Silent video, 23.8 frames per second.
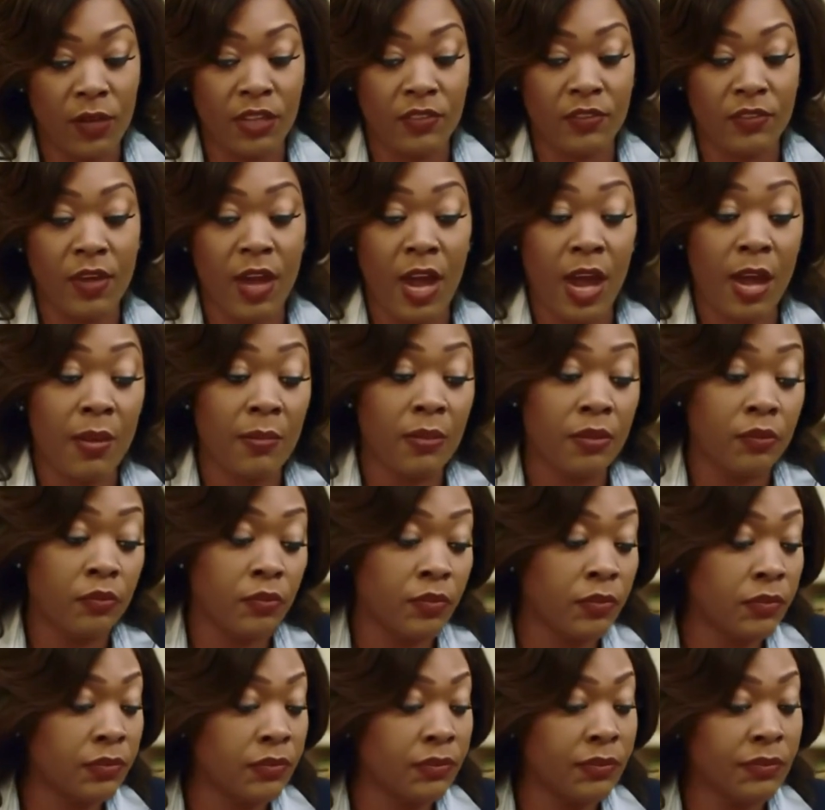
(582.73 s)
the books.
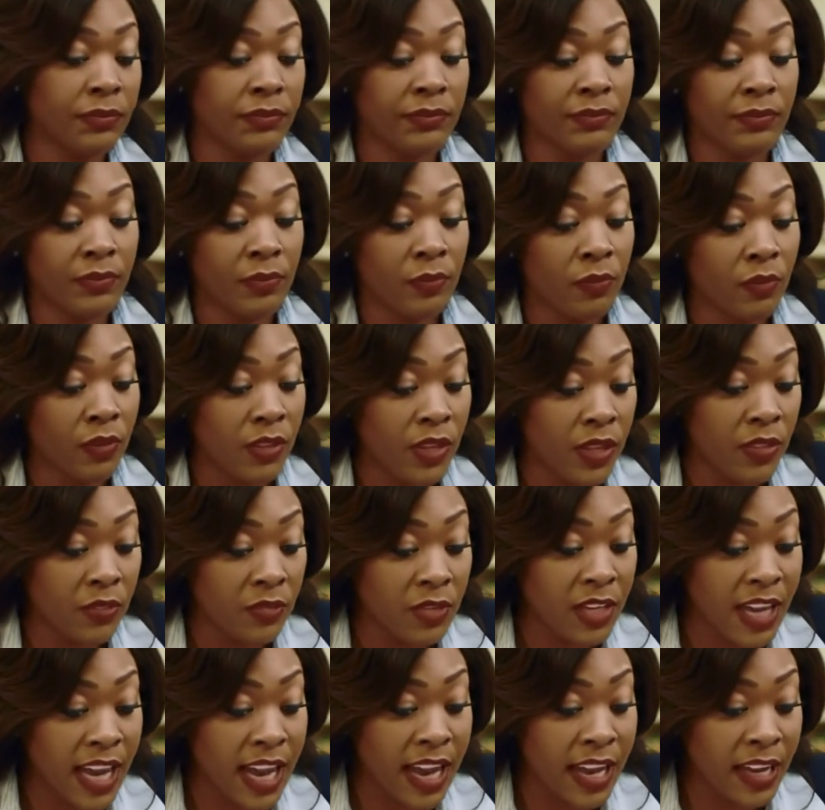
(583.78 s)
The store was empty
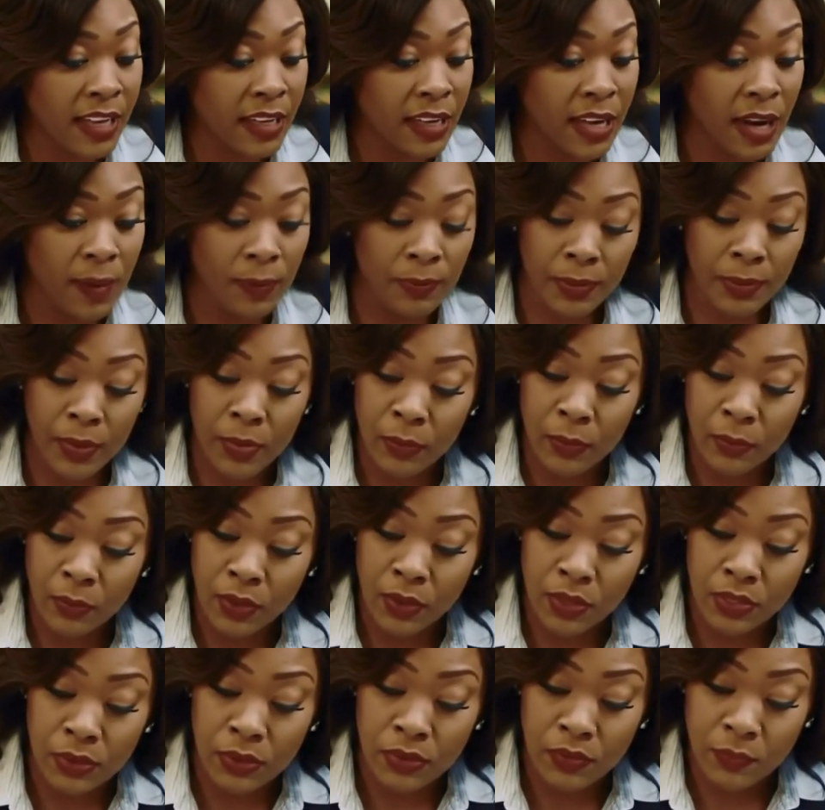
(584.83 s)
except for the night crew.
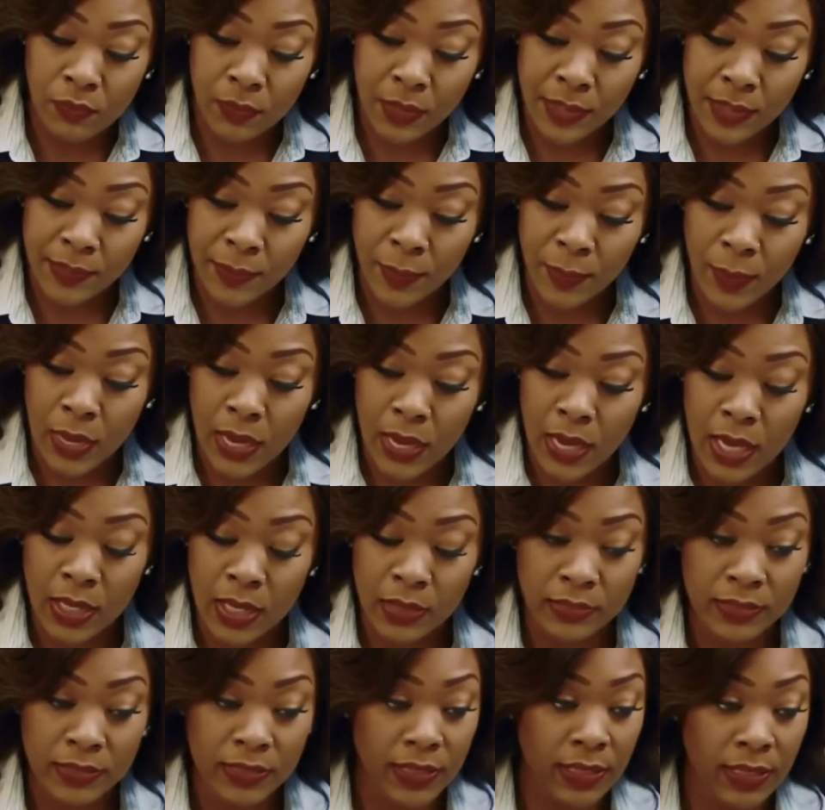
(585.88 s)
As she walked
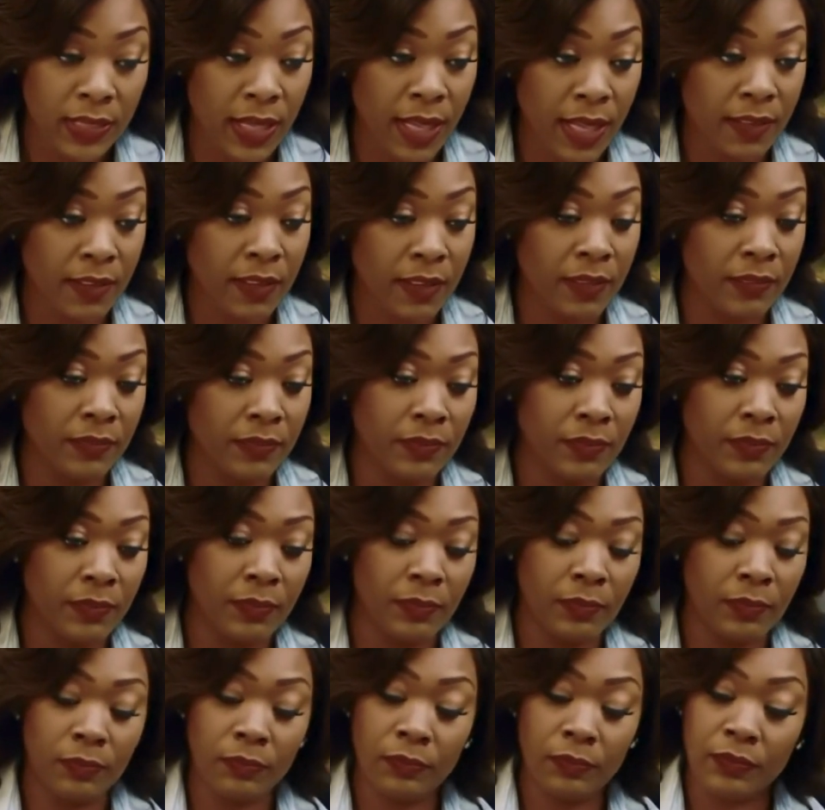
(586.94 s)
toward the exit,
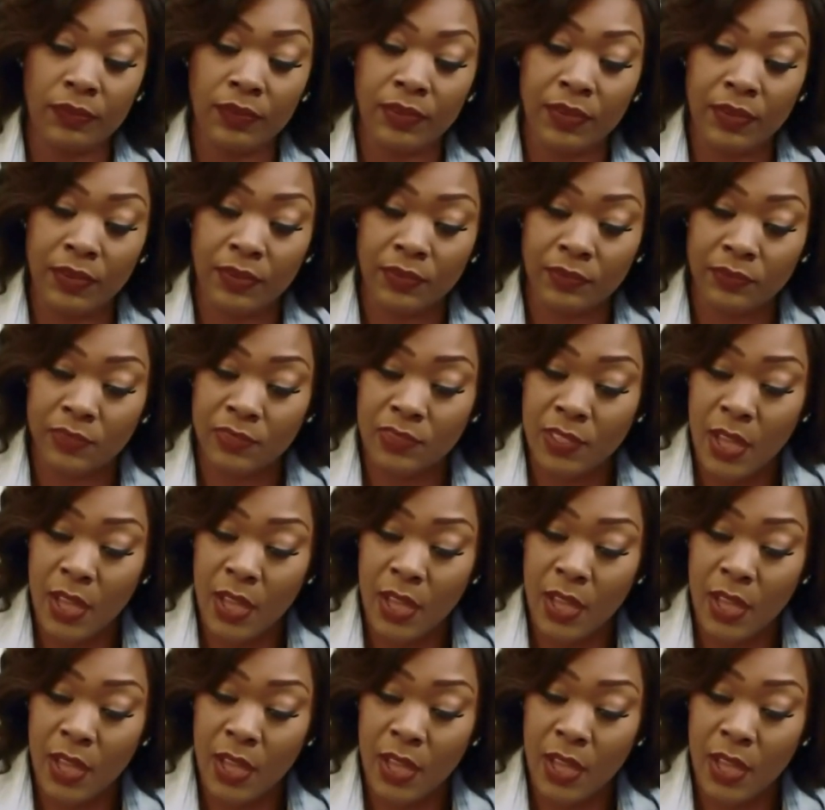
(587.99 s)
she paused by aisle